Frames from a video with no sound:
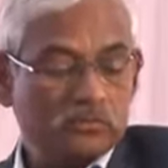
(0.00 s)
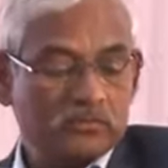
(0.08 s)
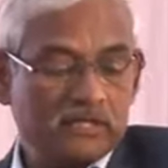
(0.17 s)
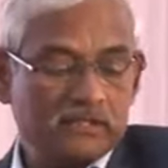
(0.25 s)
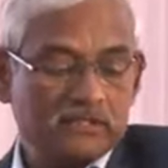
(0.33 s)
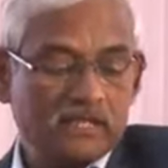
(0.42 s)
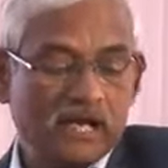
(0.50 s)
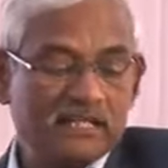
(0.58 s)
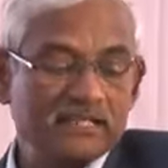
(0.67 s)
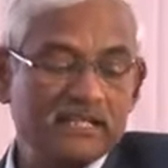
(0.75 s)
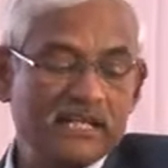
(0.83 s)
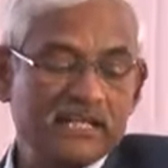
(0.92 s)
but
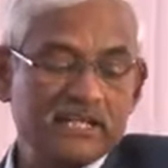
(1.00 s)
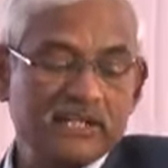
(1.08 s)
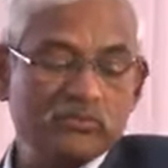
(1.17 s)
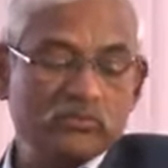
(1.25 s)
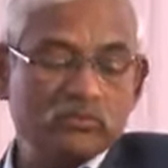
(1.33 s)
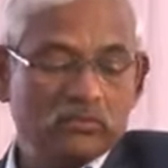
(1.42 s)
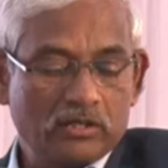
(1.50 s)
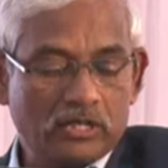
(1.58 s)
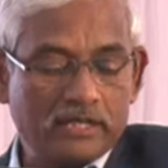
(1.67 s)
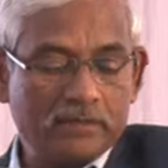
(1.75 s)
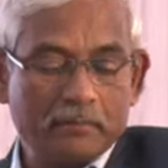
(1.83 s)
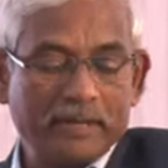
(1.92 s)
other negative
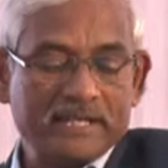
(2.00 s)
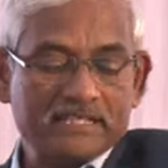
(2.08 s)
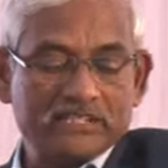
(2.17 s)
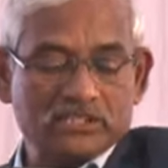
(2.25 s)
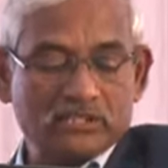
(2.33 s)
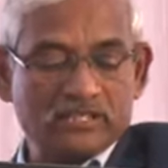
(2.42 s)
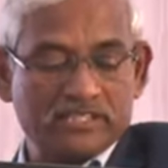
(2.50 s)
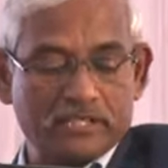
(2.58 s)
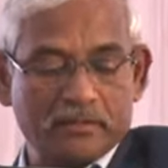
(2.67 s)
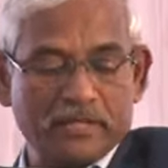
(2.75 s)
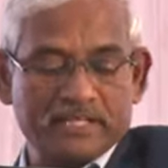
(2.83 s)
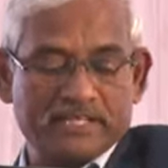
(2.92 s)
impacts is on
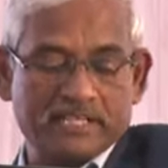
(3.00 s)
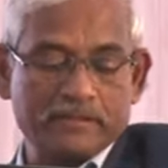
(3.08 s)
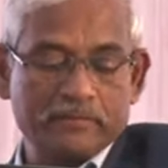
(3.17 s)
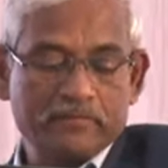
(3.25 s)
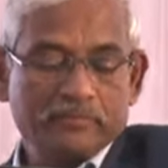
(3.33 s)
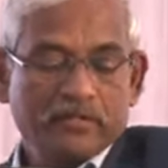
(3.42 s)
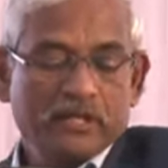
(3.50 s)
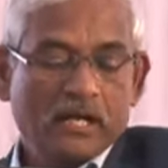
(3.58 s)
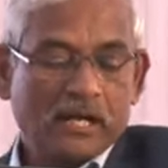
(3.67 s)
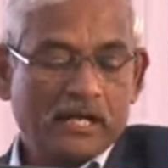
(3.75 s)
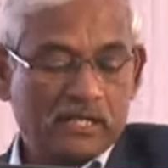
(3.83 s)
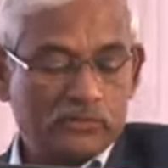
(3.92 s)
germination,
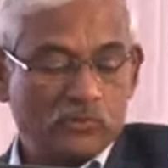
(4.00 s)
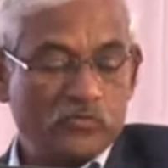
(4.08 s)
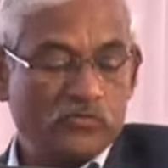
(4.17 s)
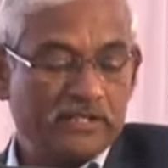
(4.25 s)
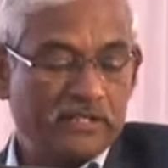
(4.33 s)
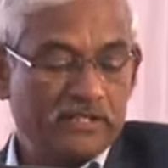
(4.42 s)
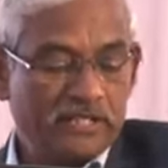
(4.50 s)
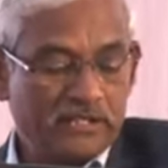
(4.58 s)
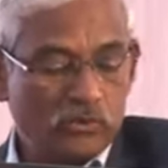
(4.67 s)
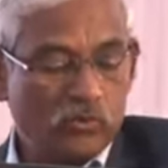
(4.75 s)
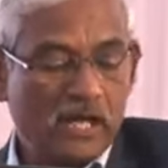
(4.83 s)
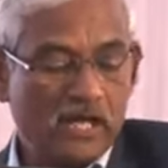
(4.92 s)
and also we need
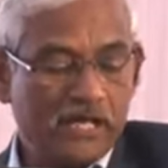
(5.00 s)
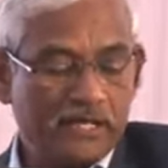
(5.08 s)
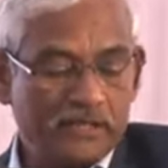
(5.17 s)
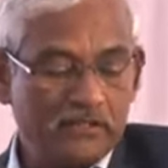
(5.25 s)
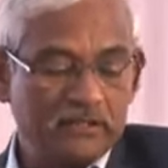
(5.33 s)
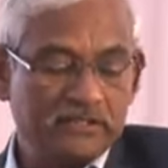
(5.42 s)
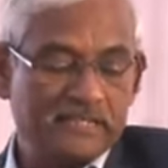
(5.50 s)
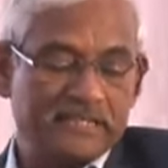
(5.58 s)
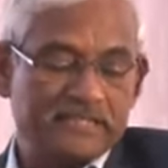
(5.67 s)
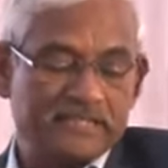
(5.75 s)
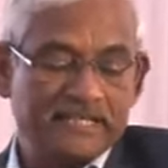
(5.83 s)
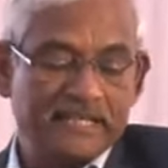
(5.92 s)
to handle the
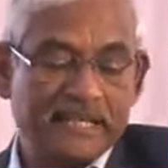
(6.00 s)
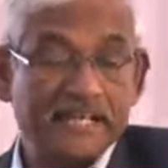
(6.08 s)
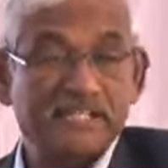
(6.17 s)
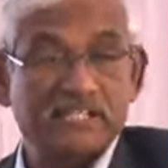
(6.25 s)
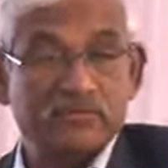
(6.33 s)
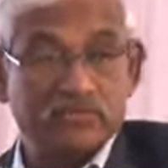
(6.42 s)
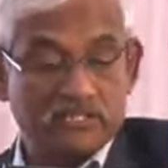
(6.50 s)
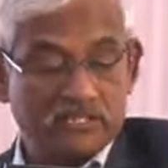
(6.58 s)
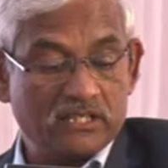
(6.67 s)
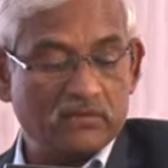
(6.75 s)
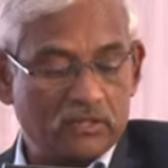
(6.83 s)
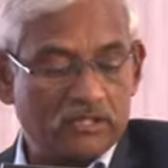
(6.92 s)
seed canes with
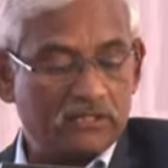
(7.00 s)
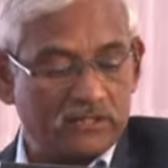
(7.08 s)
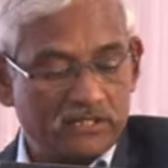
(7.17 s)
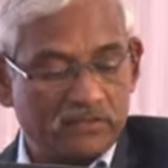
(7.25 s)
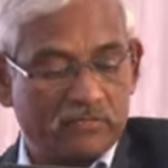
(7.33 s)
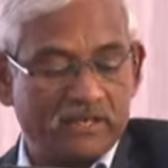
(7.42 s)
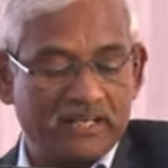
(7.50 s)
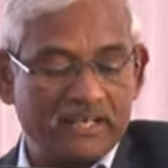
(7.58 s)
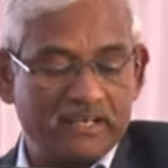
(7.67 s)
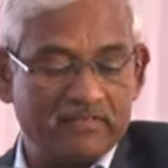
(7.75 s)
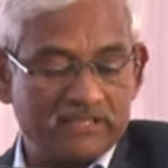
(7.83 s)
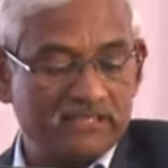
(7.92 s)
different
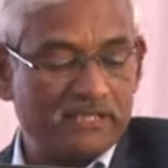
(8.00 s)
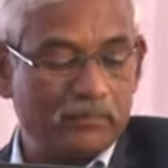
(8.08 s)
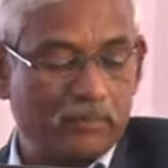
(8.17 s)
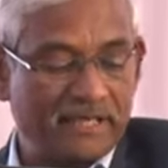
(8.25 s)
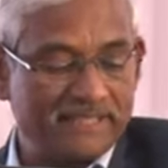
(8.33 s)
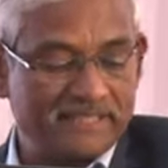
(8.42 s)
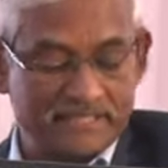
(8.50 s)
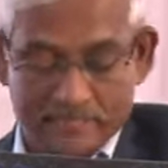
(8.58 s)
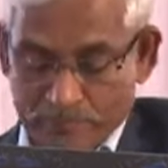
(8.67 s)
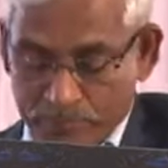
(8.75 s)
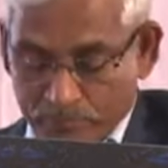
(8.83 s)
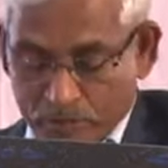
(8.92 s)
levels and
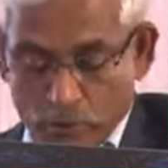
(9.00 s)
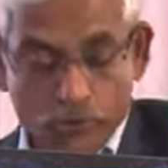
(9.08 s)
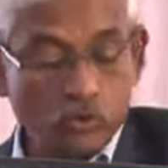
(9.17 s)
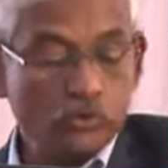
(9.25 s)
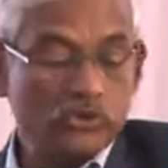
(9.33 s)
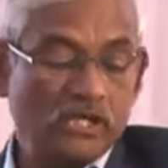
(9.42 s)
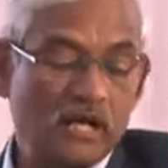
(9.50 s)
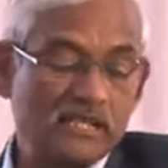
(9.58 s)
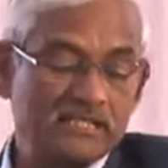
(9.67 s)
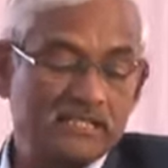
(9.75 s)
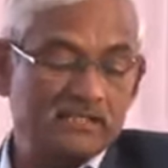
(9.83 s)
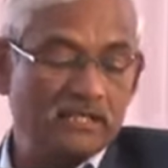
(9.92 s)
places. Huge
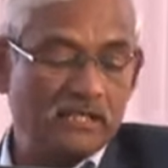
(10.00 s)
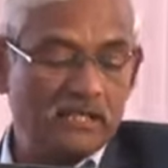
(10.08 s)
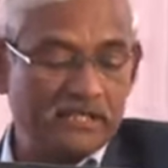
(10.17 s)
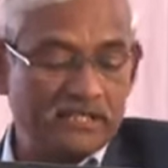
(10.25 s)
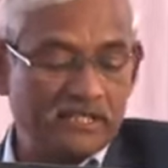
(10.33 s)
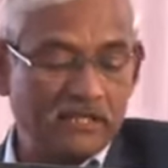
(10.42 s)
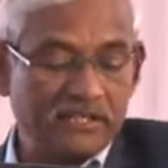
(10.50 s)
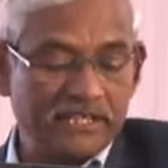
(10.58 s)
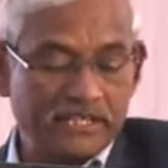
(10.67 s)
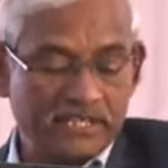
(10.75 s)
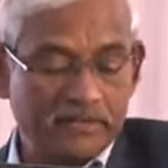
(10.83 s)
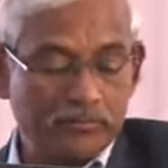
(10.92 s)
cost in the
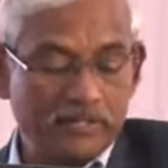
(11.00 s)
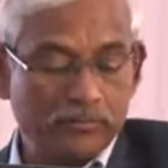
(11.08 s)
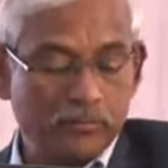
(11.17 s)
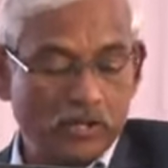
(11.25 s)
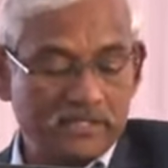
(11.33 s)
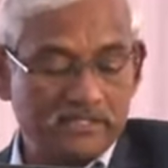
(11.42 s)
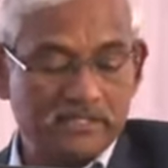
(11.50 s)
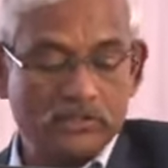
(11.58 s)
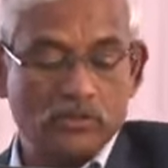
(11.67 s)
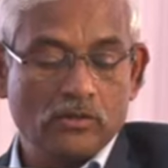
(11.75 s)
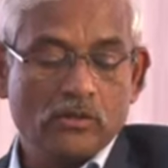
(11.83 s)
heat treatment process